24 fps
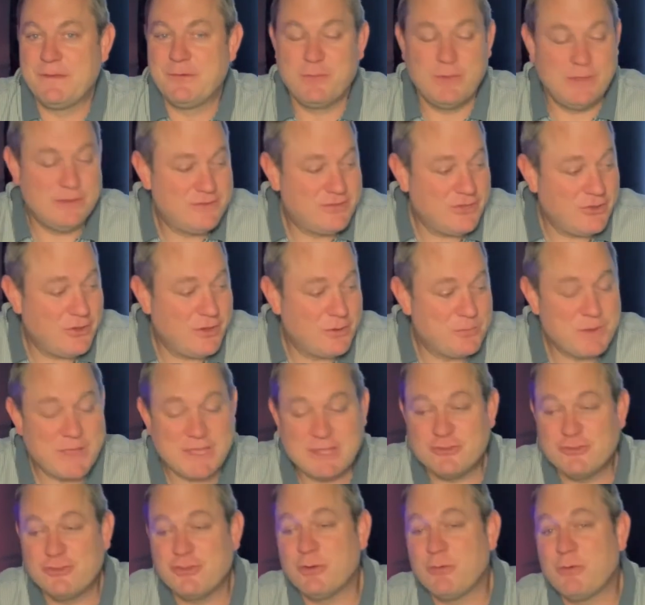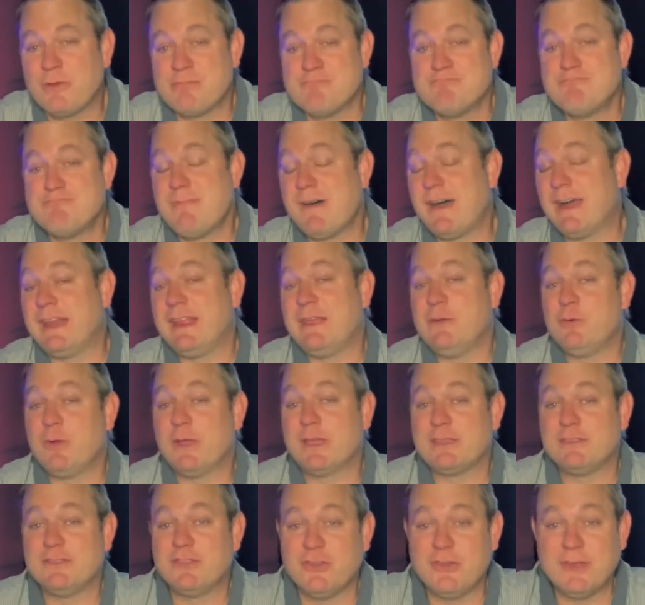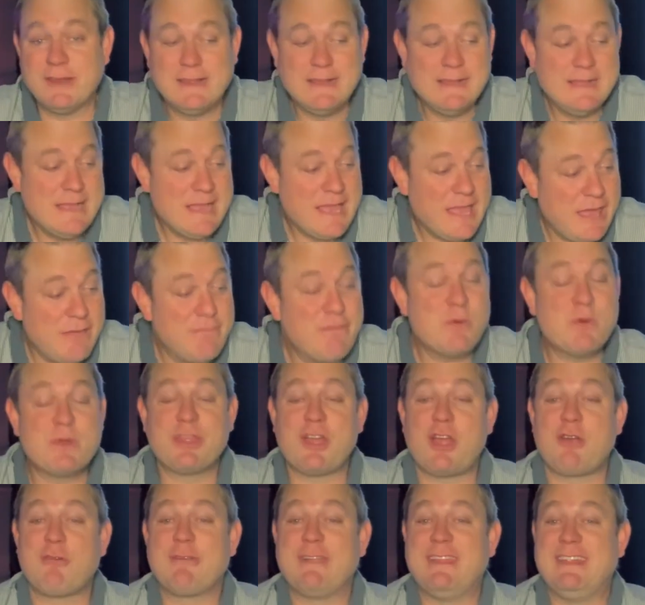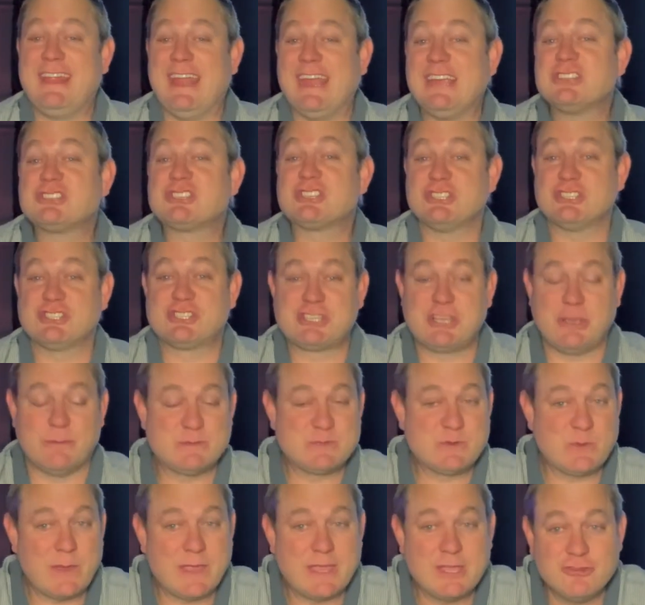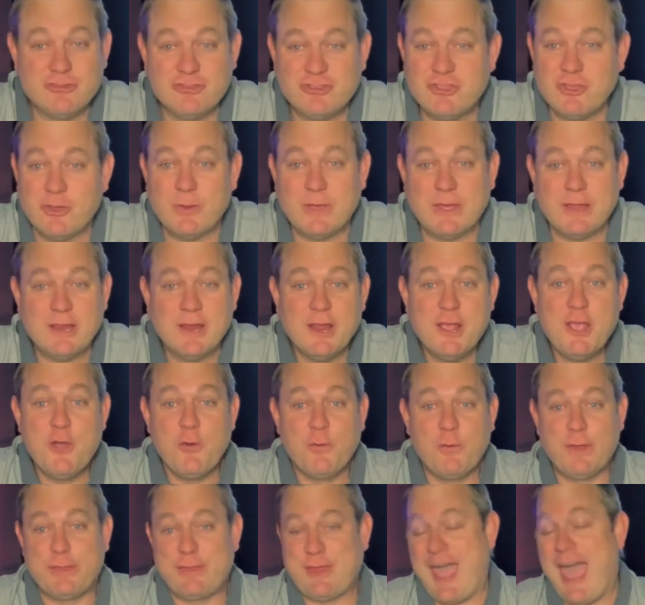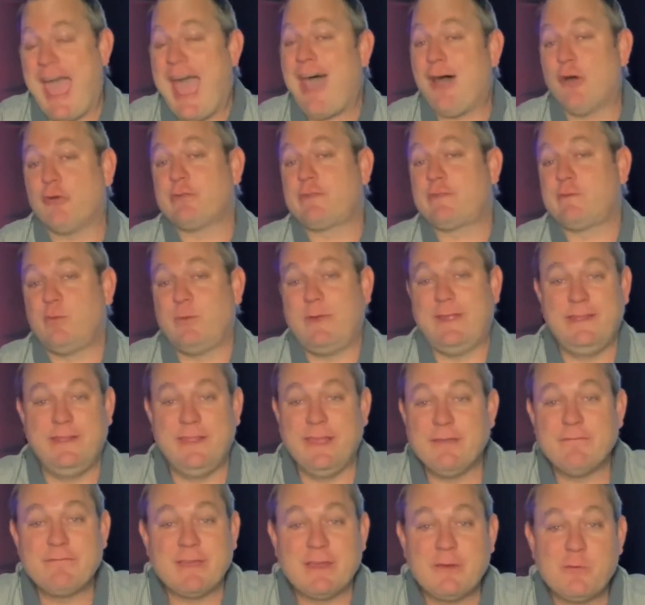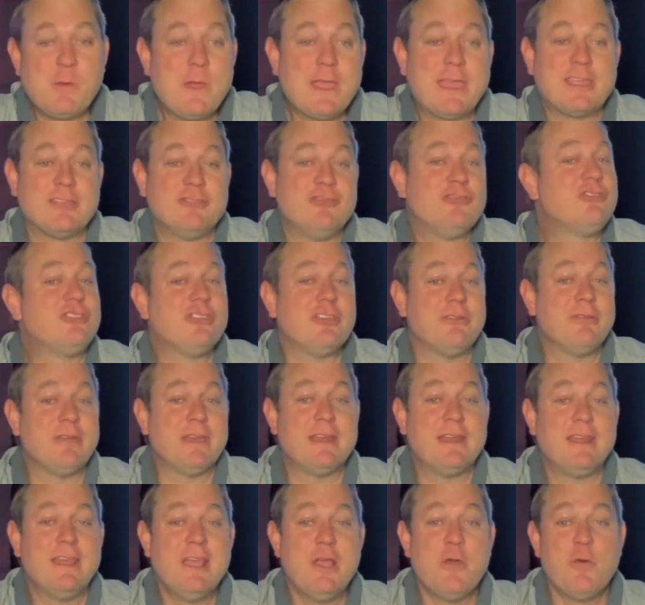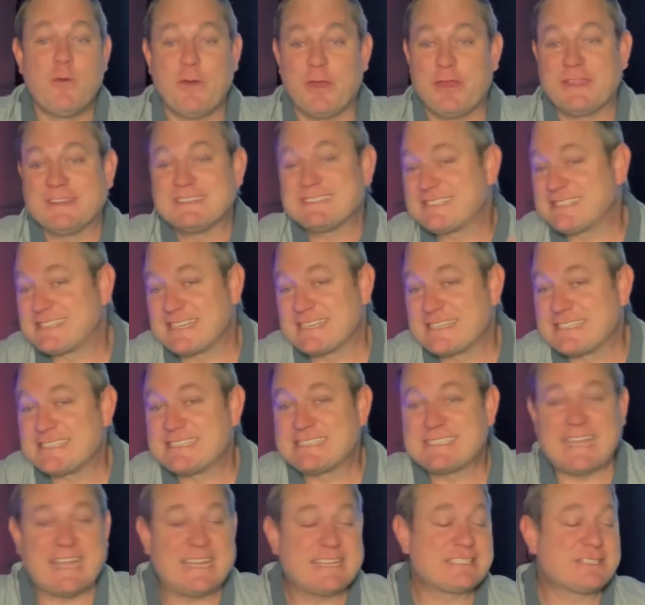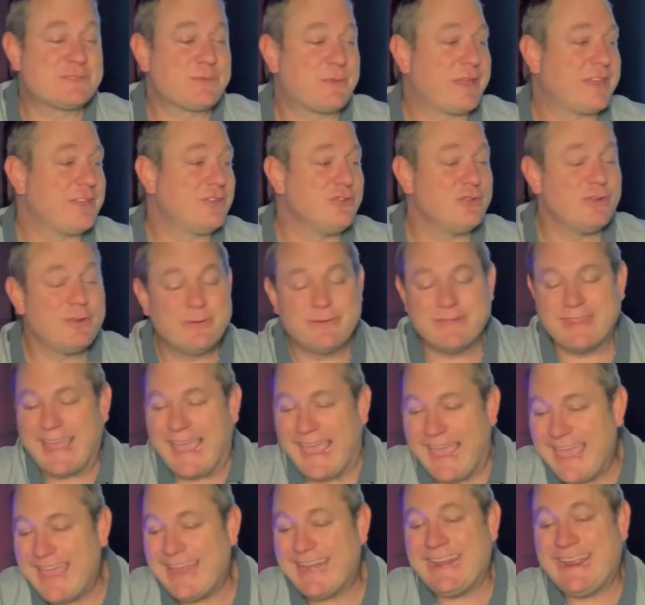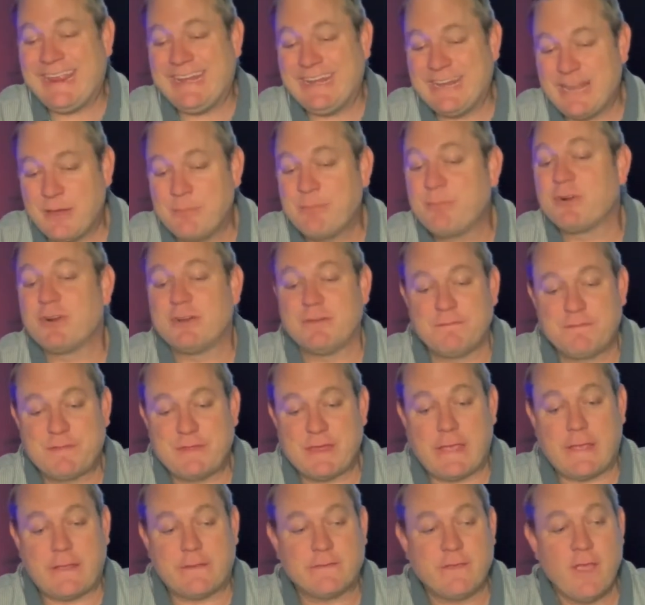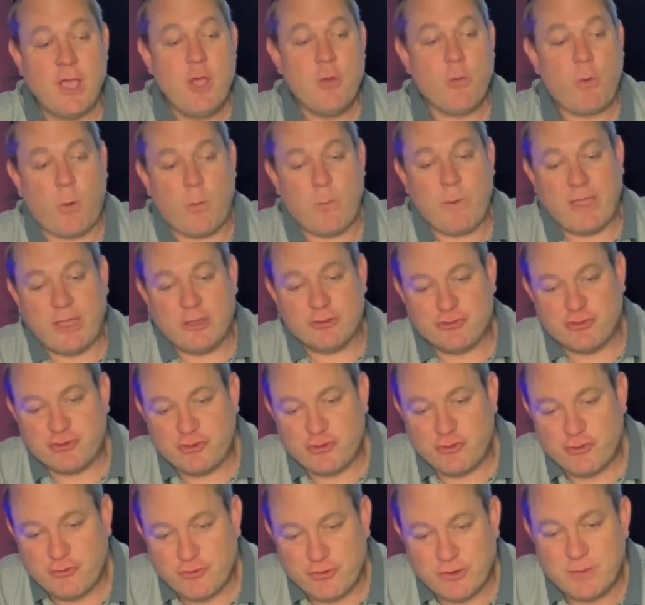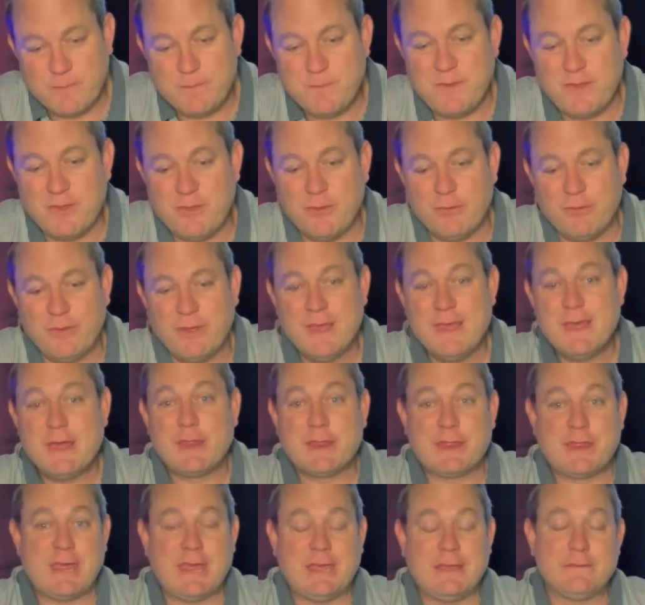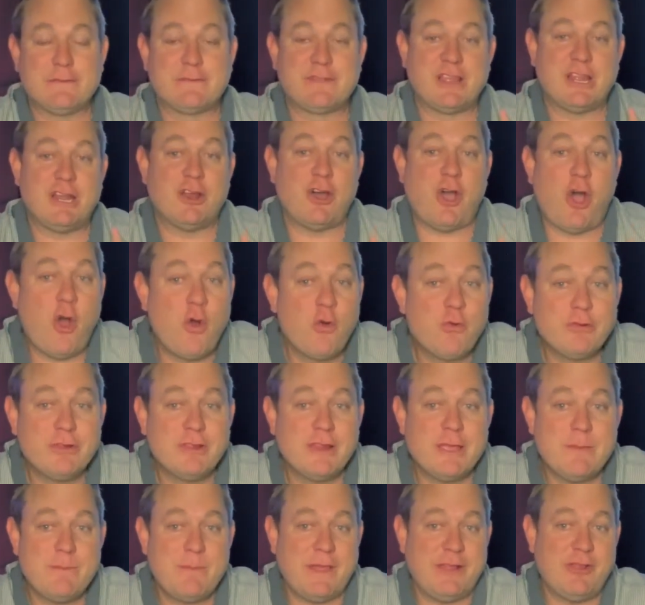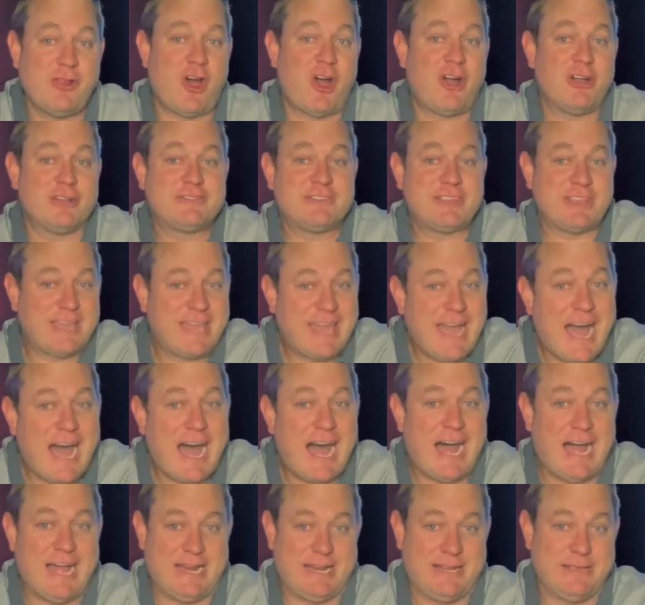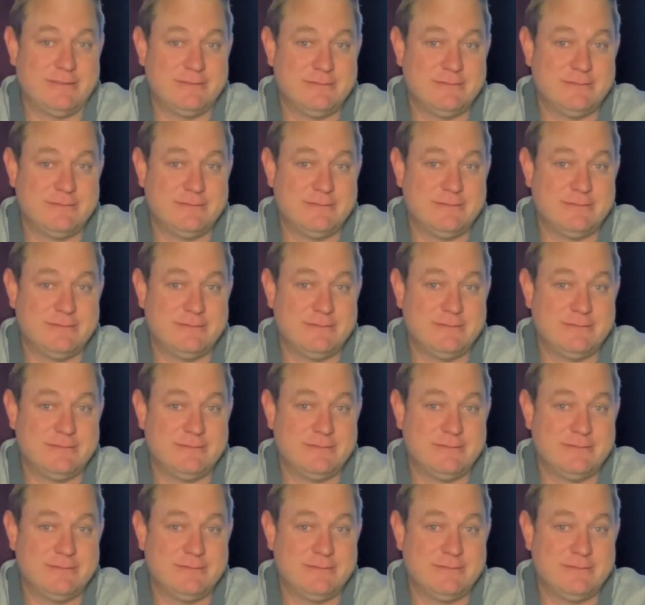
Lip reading: We do it. We can do it with money. We can do it even with our relationships. We can do it with the house we live in. We can do it with success. We can do it with any number of things where we attribute things that only belong to God,